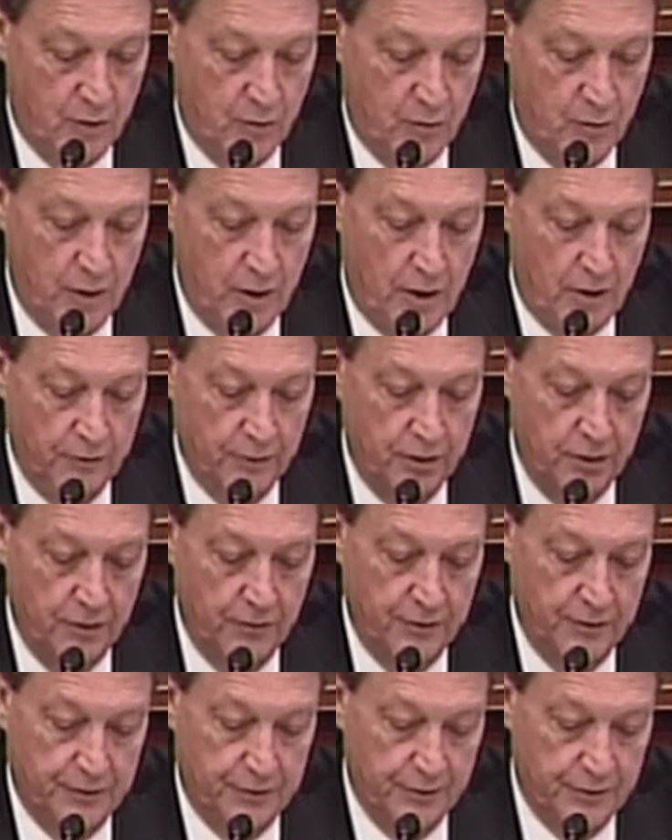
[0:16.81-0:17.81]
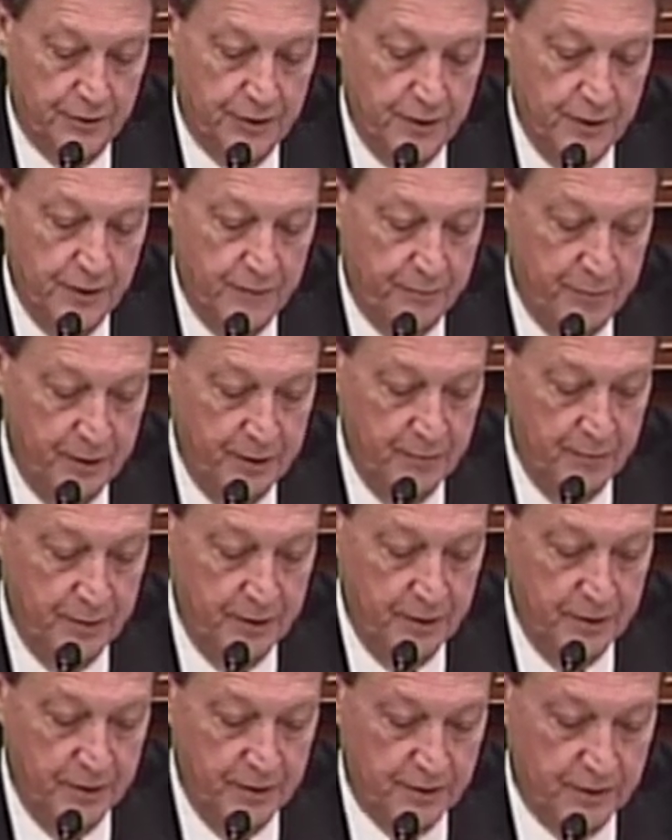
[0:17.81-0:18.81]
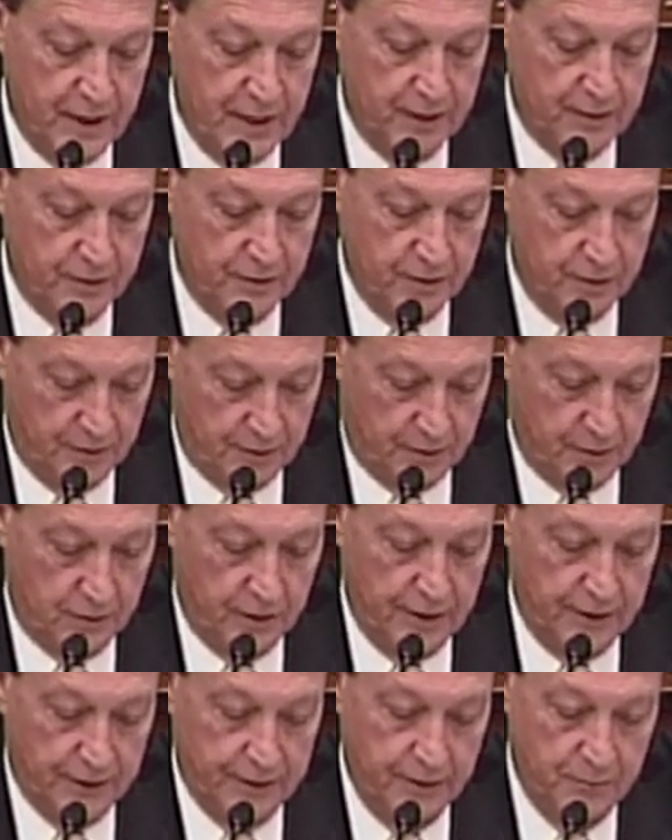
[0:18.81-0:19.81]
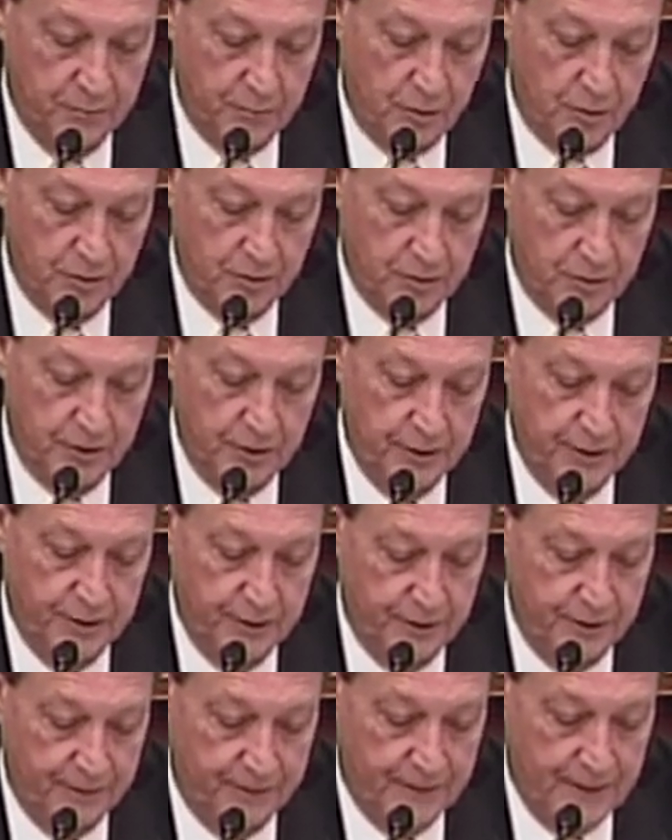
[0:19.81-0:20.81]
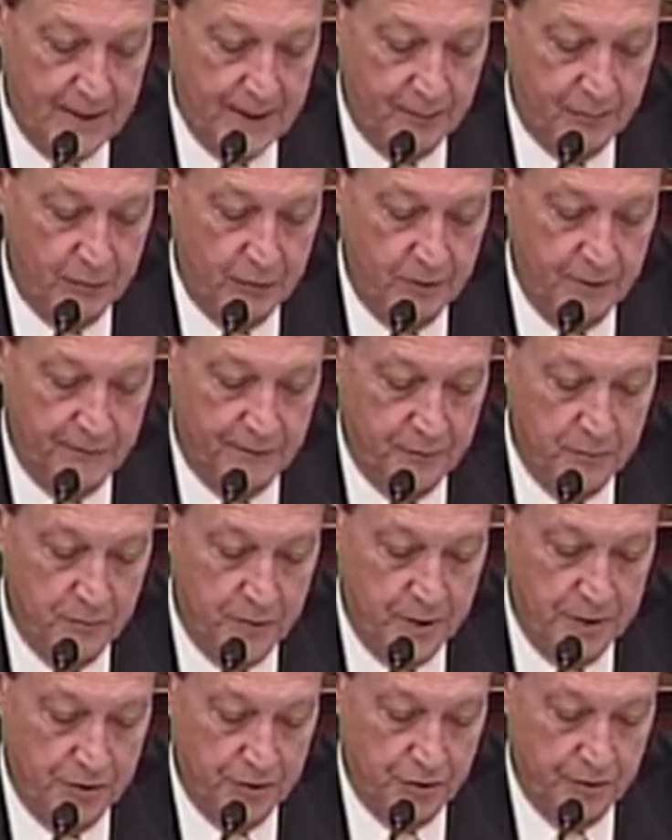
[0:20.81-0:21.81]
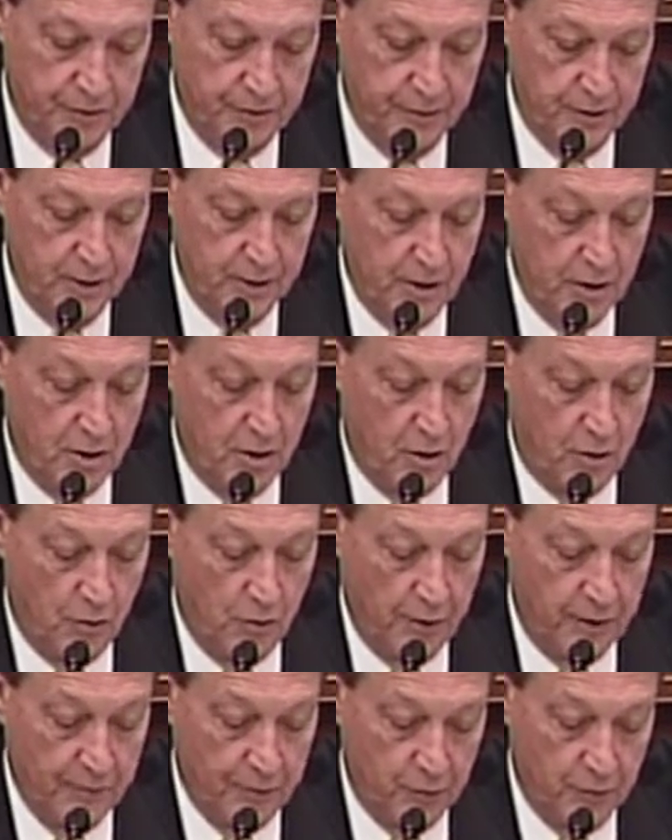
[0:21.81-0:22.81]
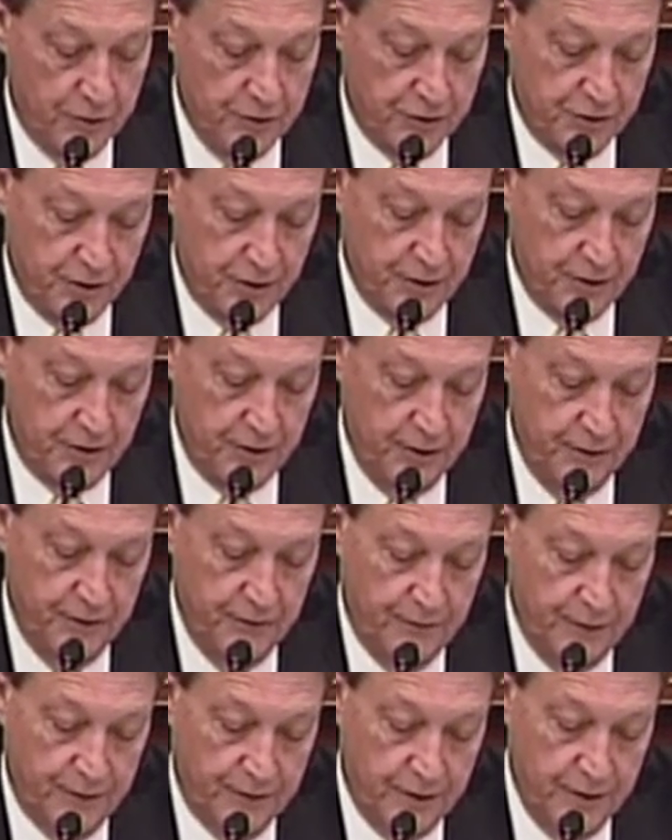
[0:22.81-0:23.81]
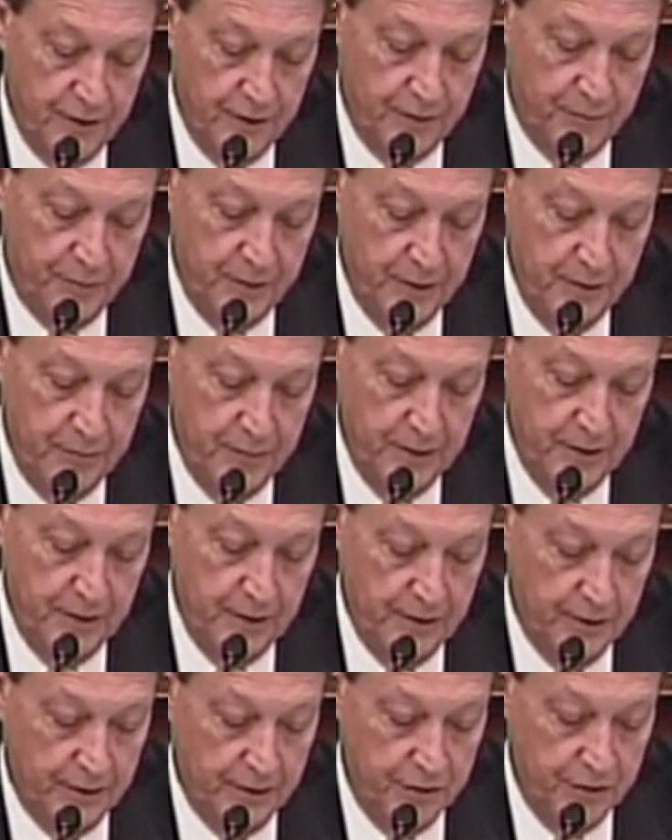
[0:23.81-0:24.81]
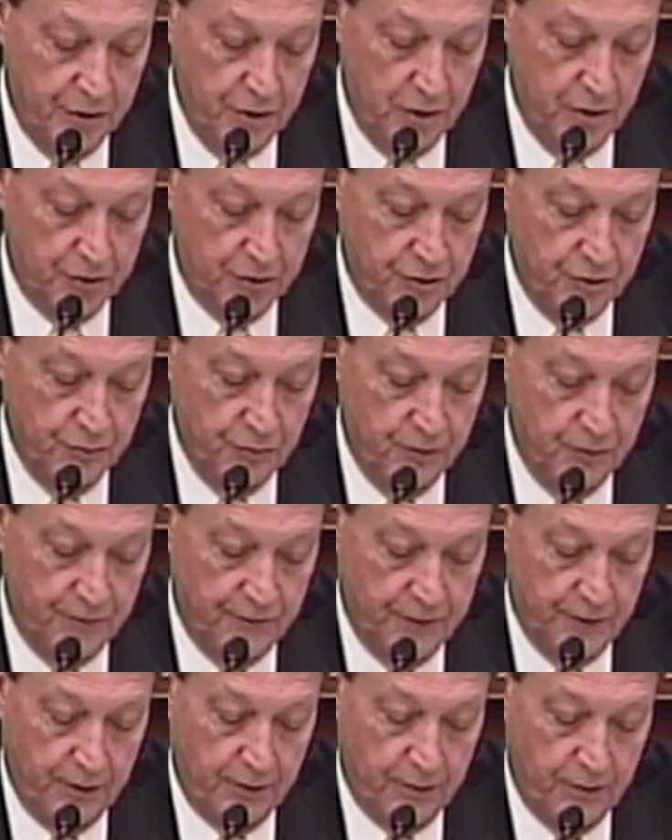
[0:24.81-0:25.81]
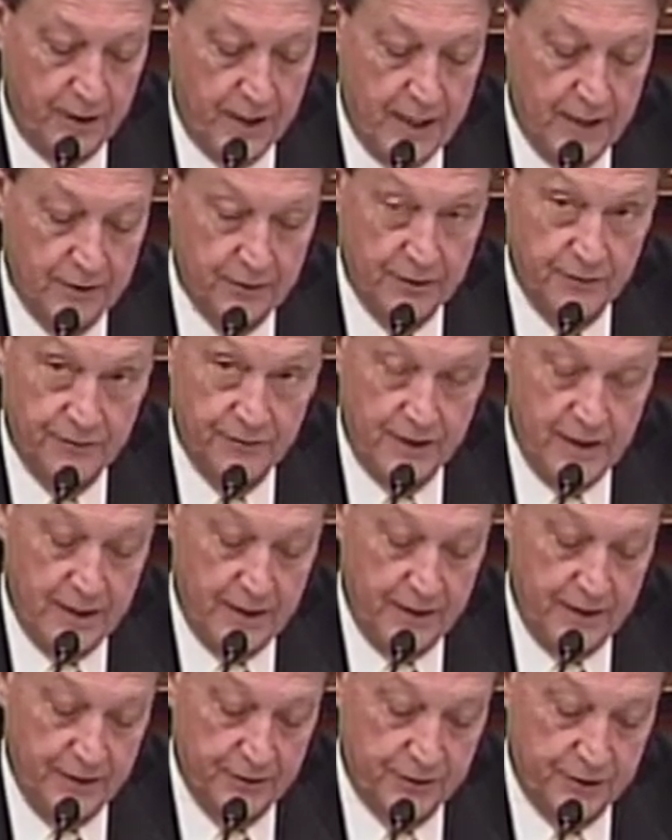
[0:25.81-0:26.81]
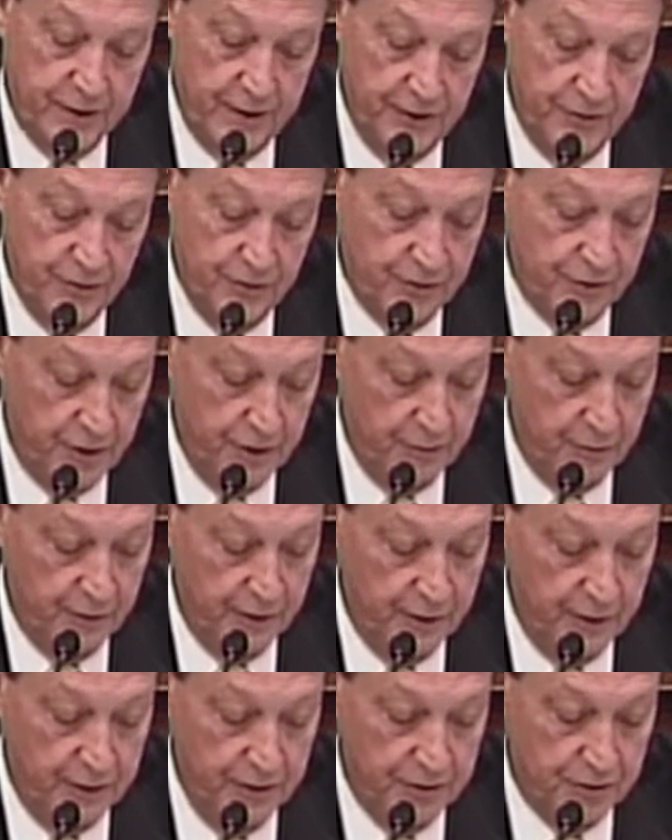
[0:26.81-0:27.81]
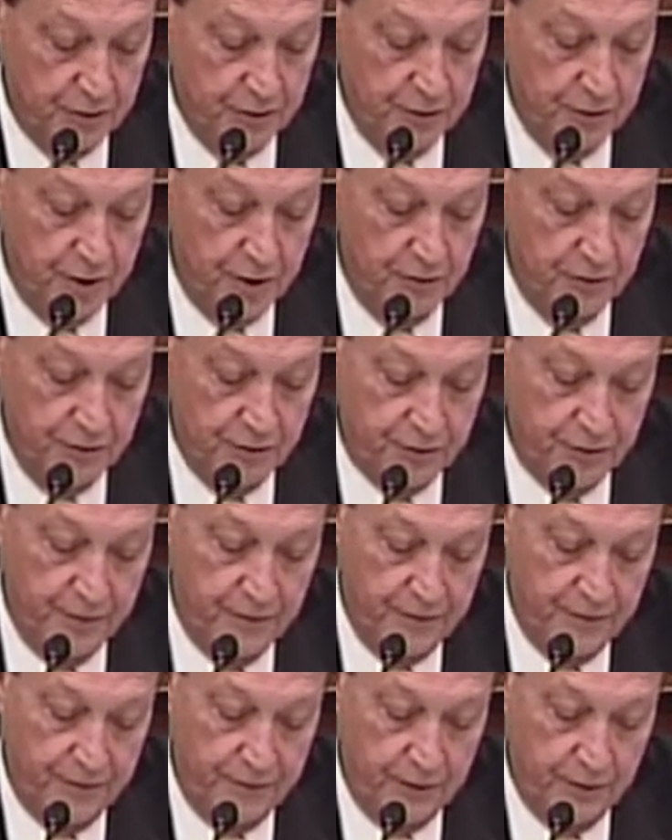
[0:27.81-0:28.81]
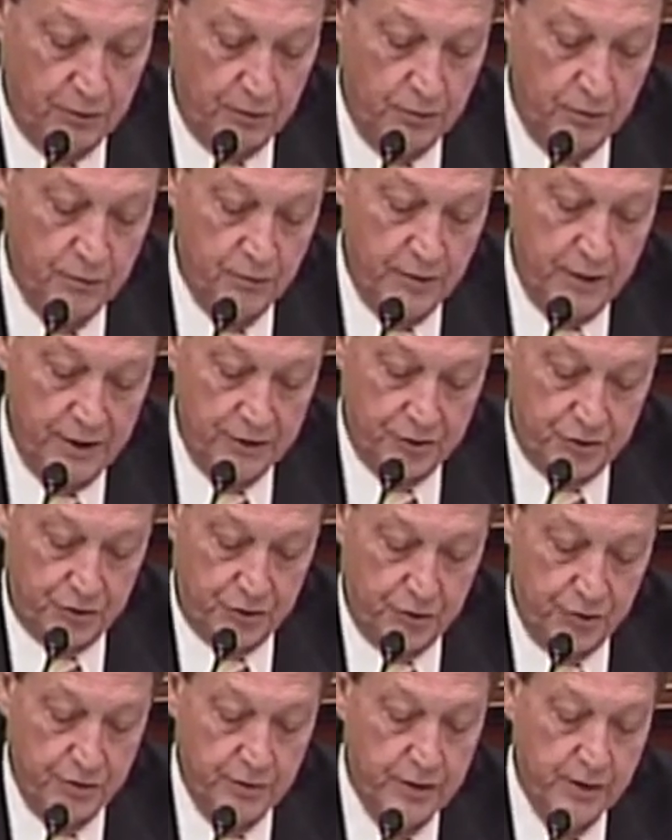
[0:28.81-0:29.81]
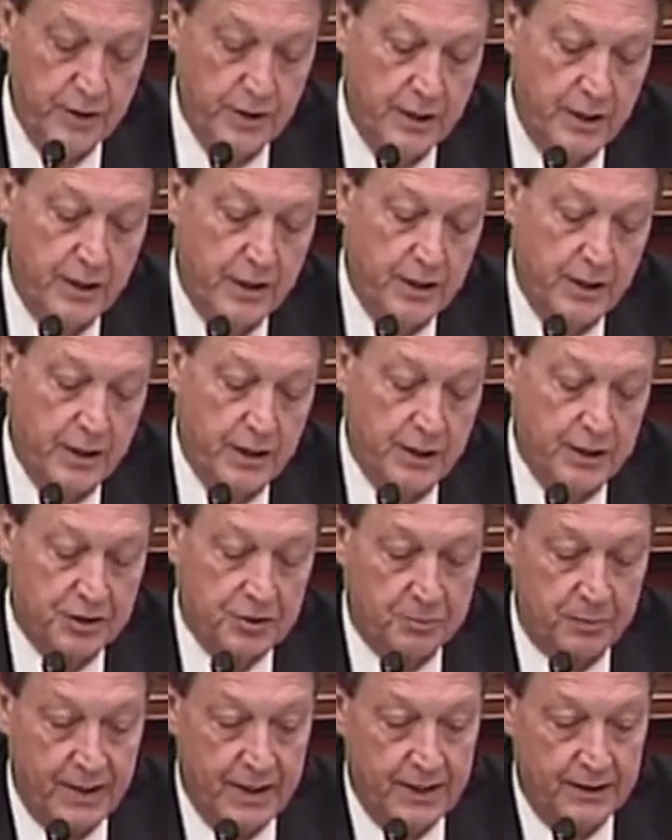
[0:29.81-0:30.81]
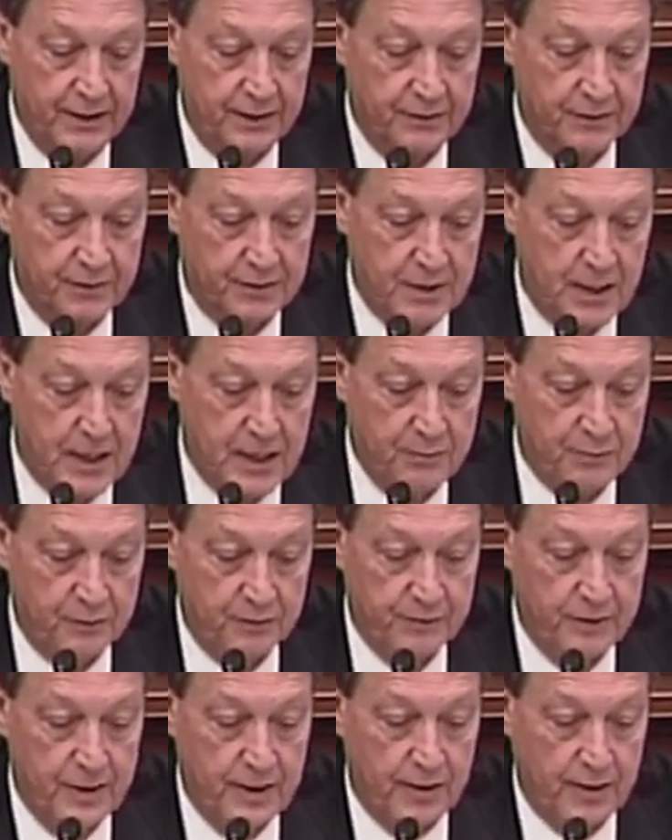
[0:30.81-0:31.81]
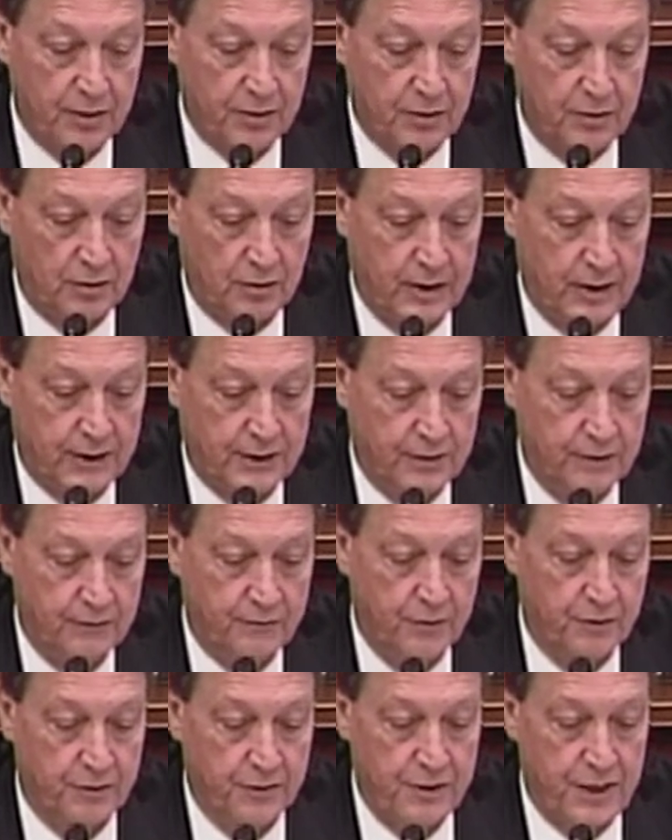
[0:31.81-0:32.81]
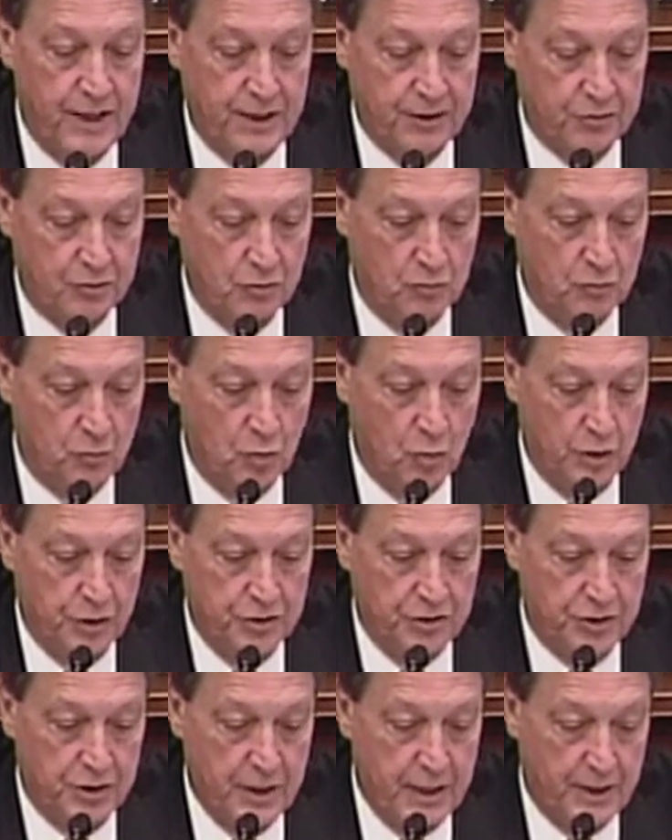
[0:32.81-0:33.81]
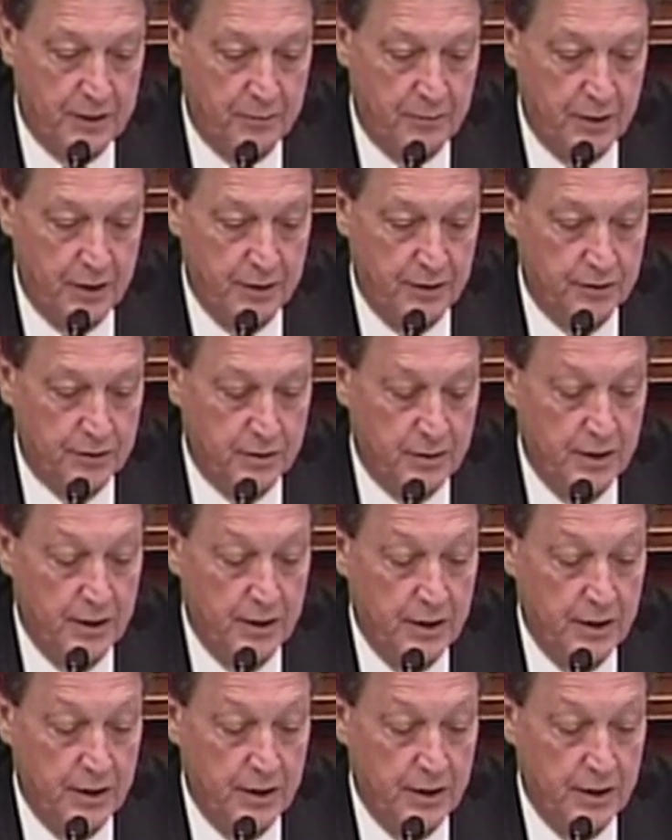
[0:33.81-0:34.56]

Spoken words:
We all know that the CFPB is collecting personally identifiable information. On April the 16th, the CFPB, in conjunction with the Federal Housing Finance Agency, released a notice in the Federal Register expanding the type of data collected for the National Mortgage Database.